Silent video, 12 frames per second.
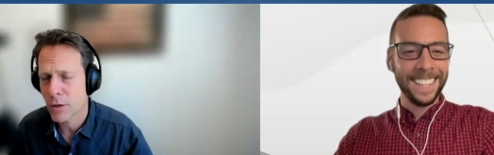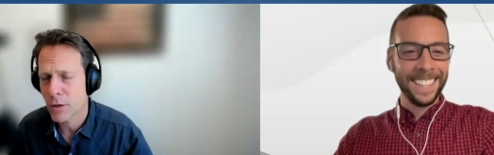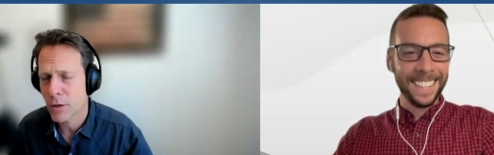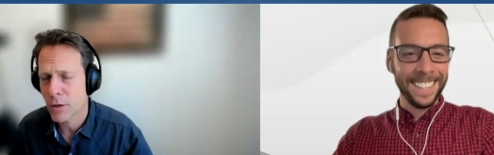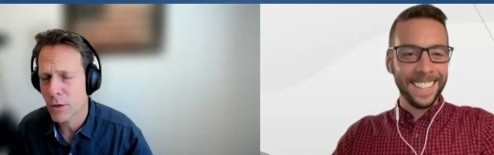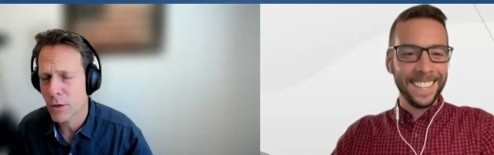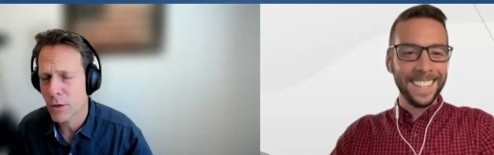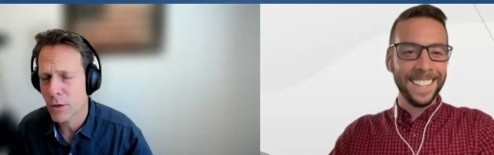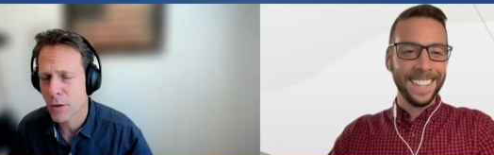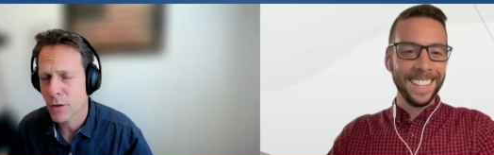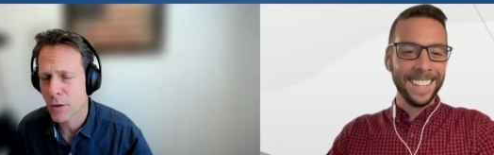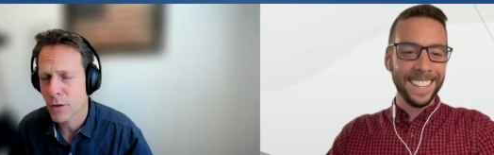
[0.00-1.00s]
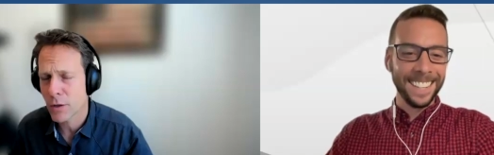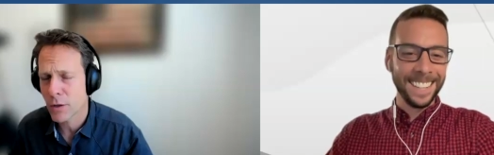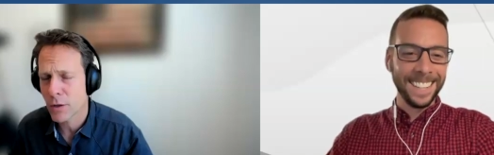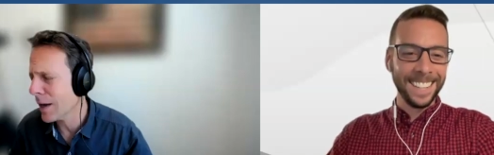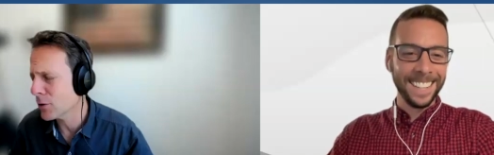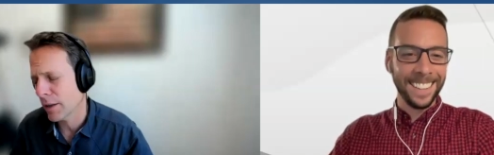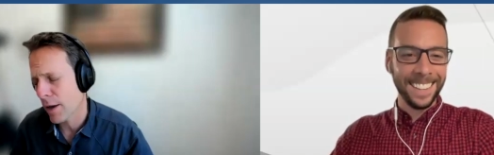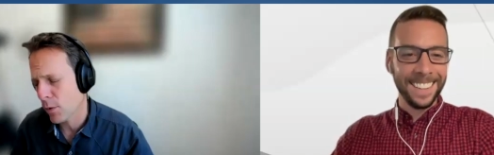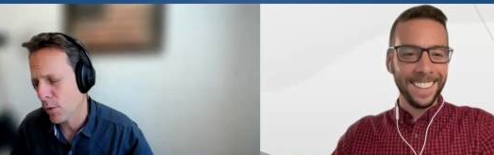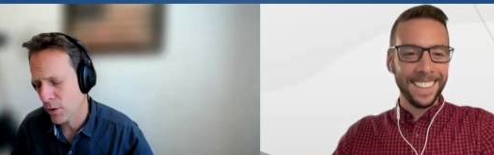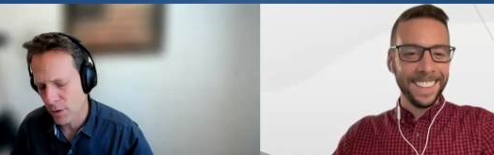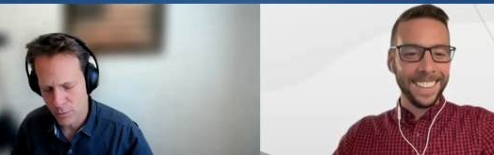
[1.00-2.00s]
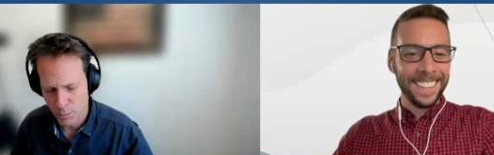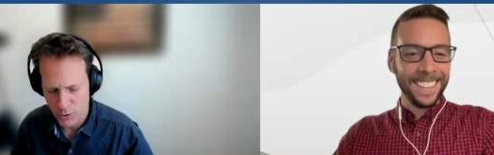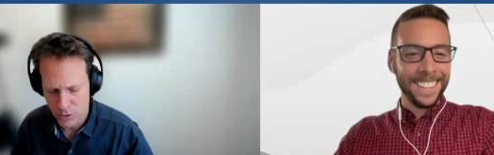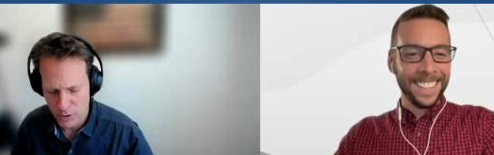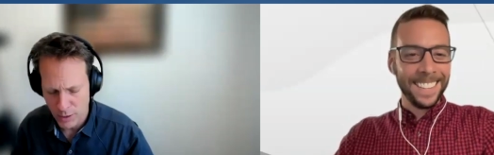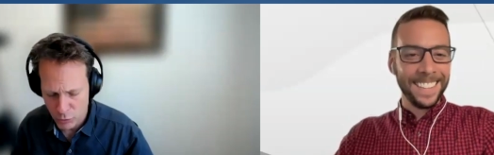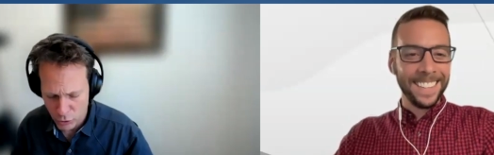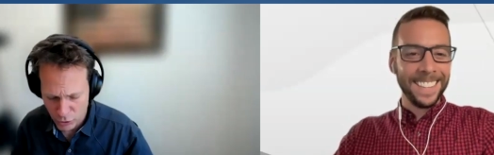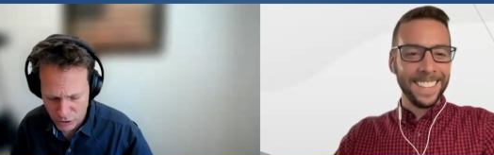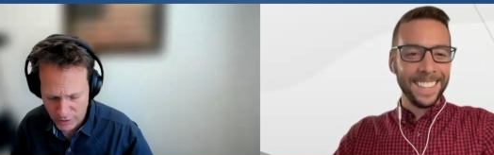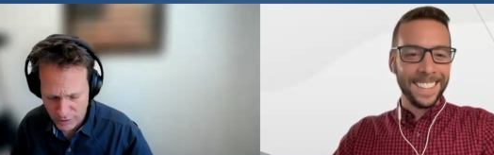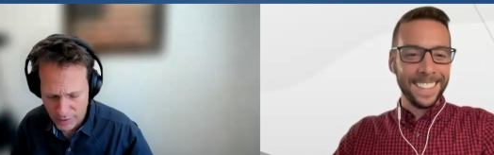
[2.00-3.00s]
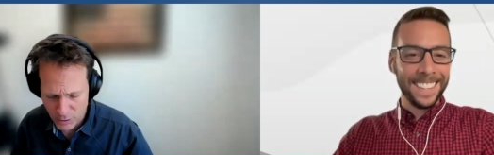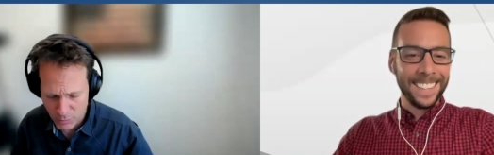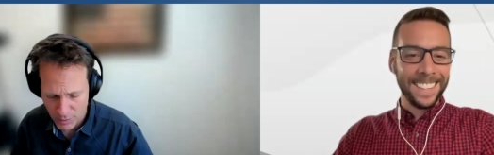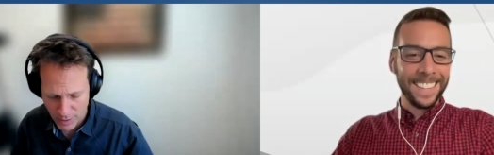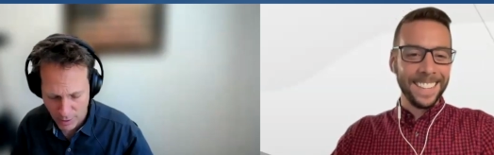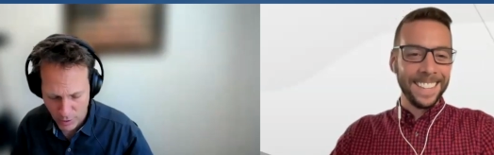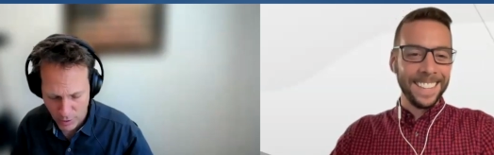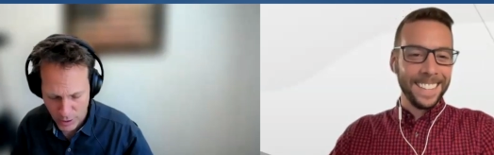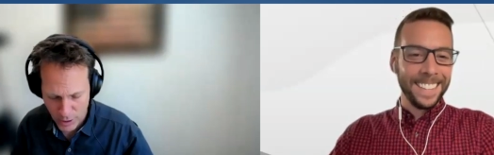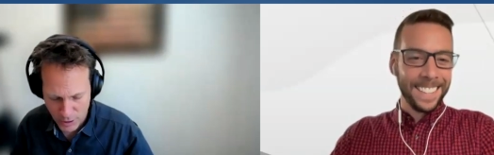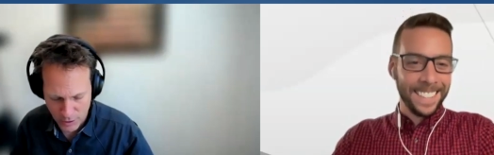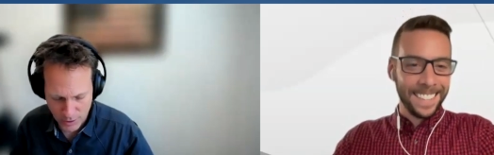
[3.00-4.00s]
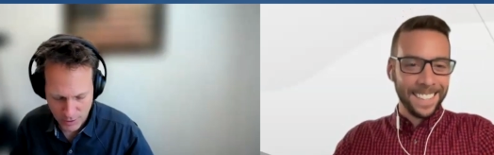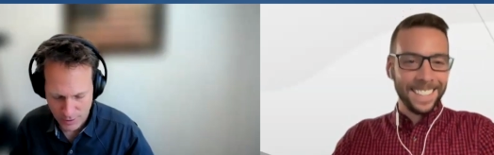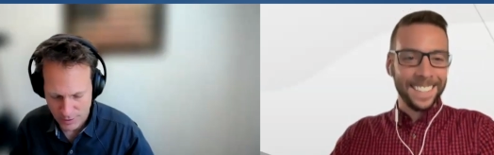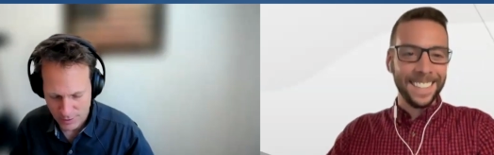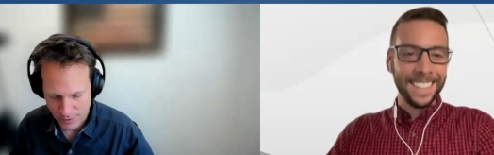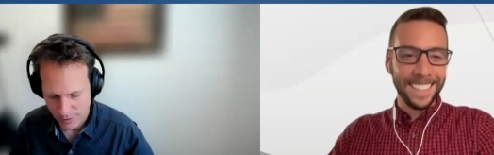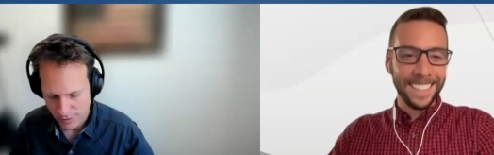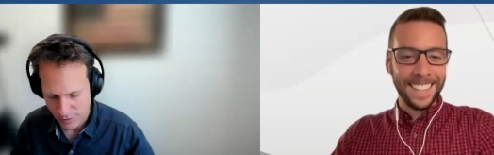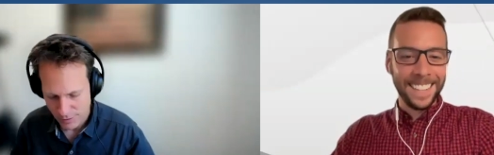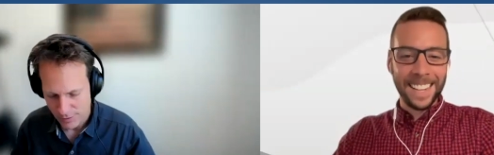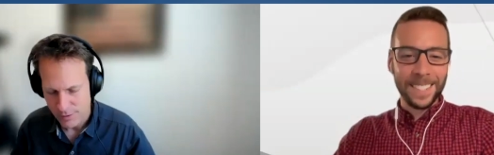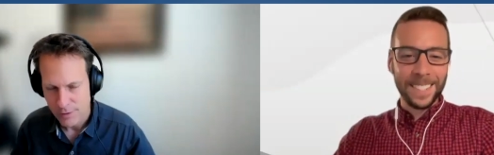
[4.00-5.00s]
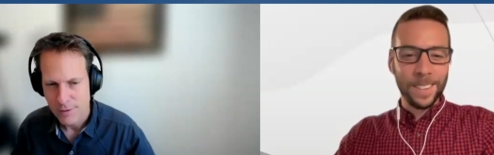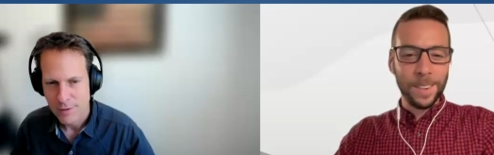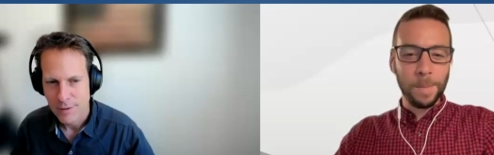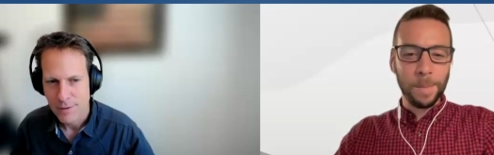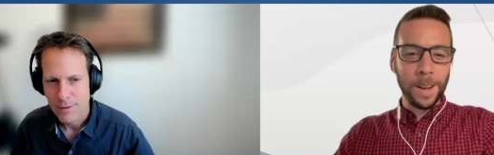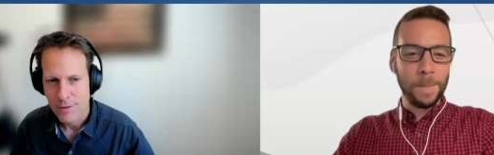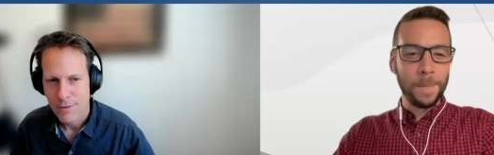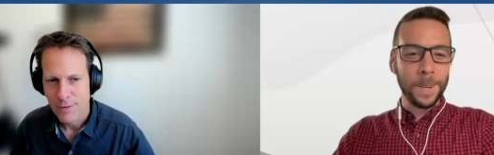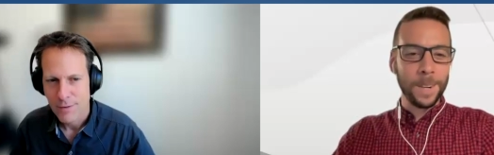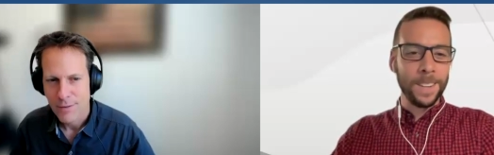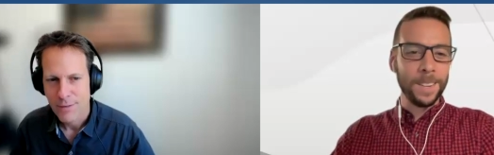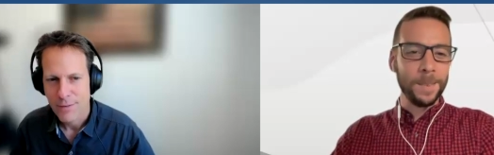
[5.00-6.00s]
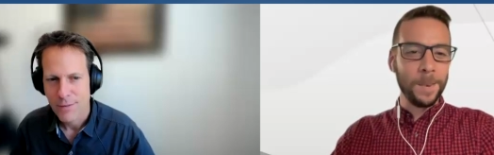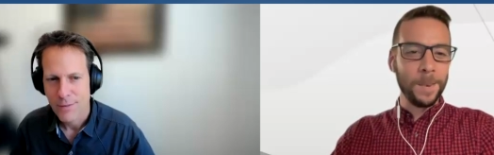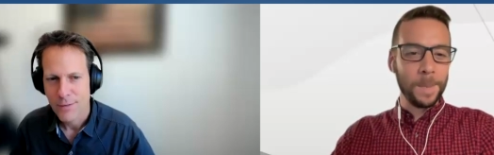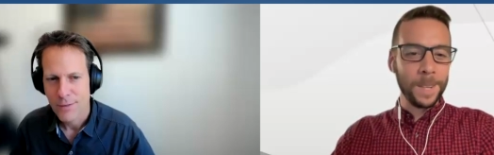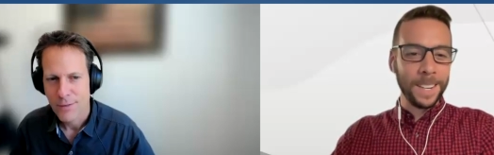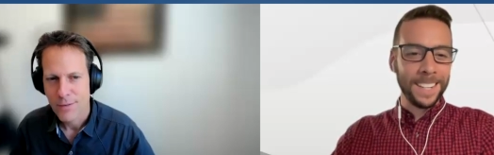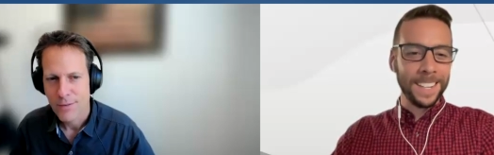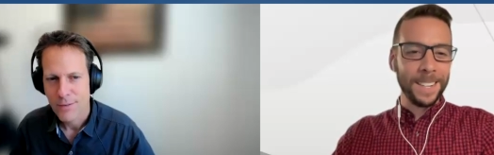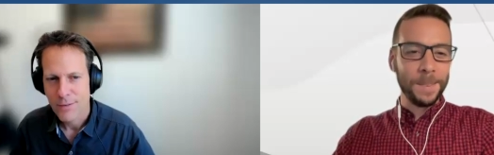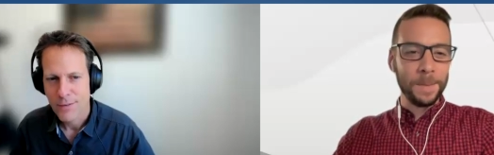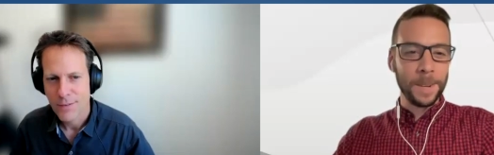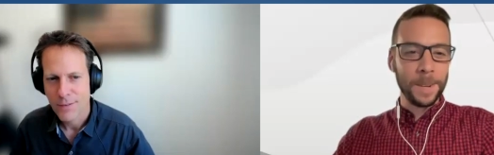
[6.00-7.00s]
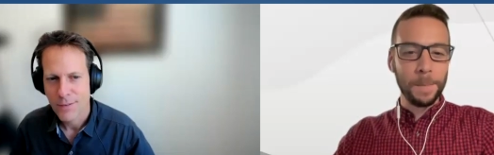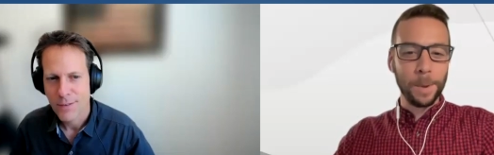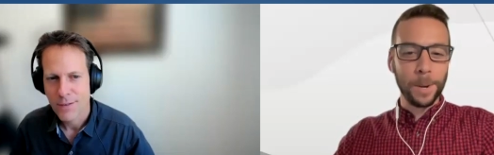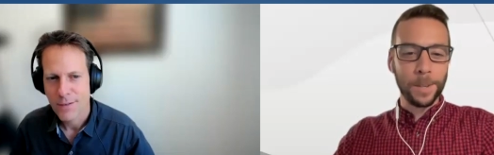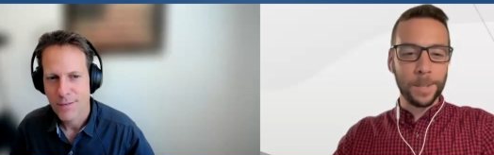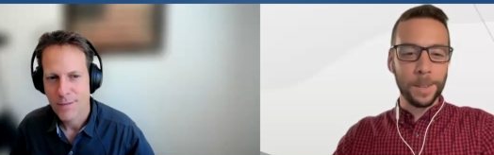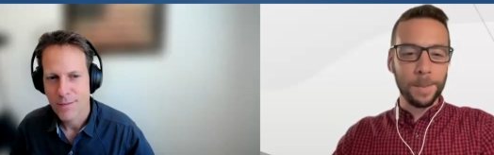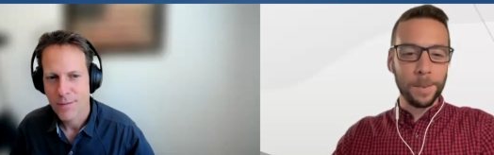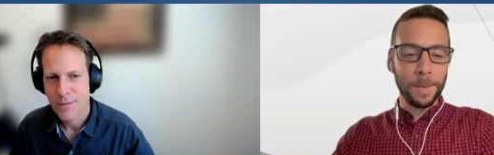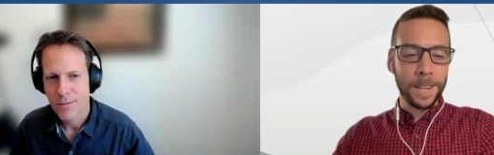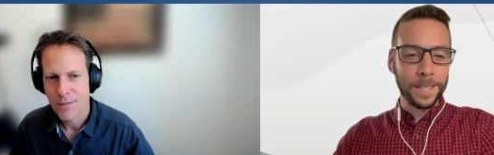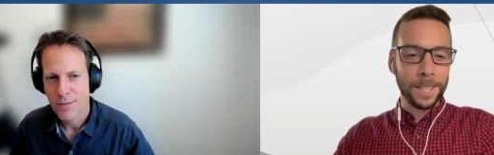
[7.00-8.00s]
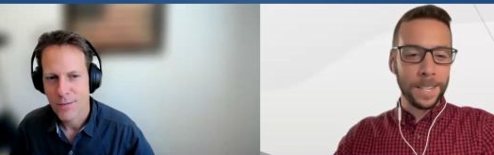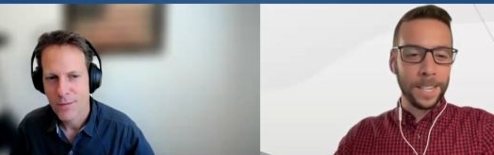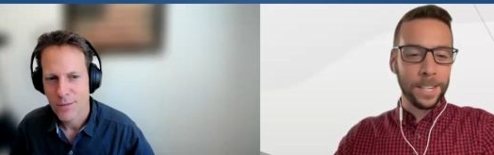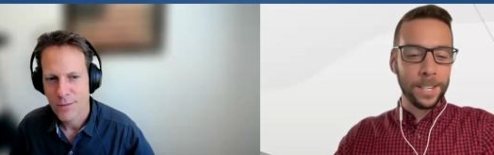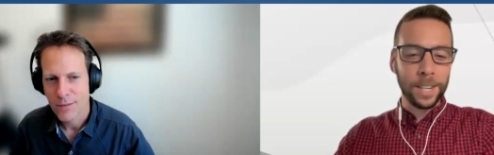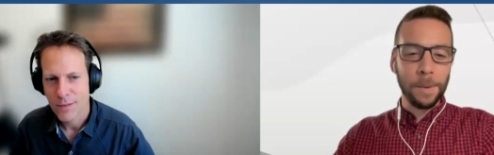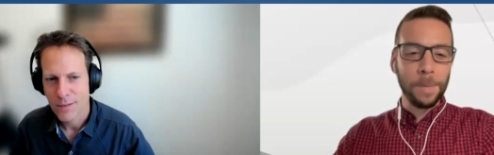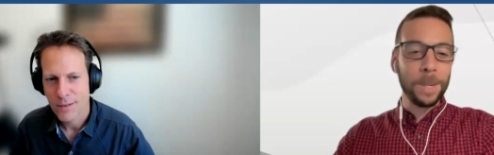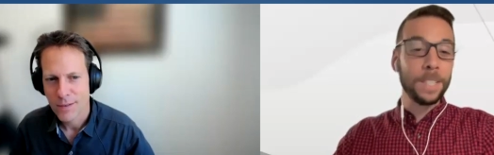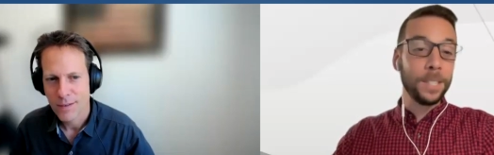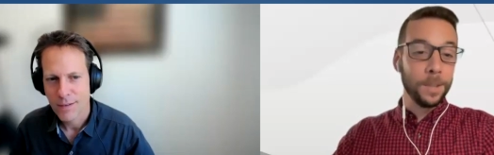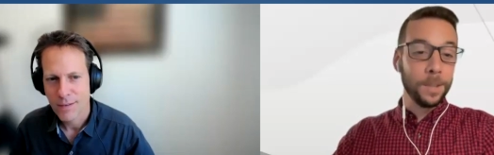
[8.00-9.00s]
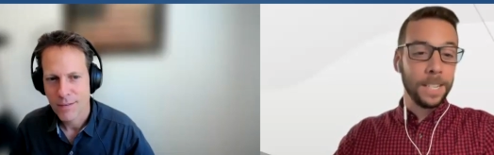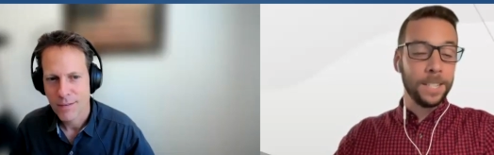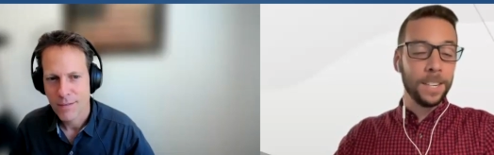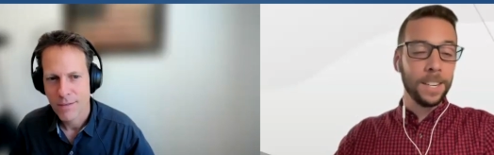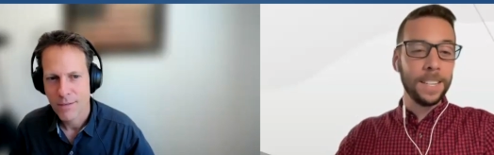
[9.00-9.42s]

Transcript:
Speaker 1: So I'm going to not share any of that with this person. I'm sure she's not going to ask me that,
Speaker 2: right? That's no problem at all. There won't be any any any personal information they need to share. We just do need you to